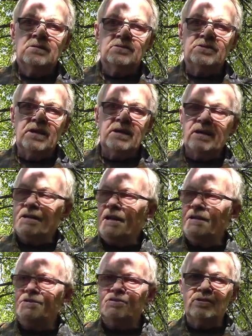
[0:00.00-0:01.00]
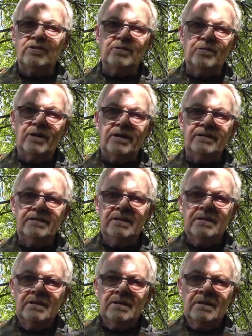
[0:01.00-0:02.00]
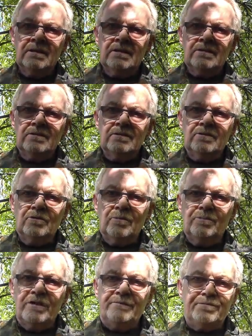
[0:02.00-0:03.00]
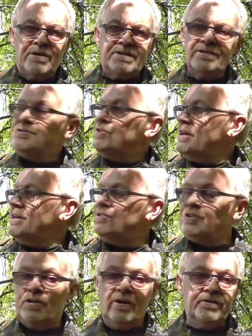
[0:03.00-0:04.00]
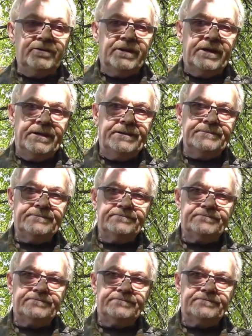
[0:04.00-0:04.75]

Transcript: Today I'd like to uh, do a brief presentation on uh,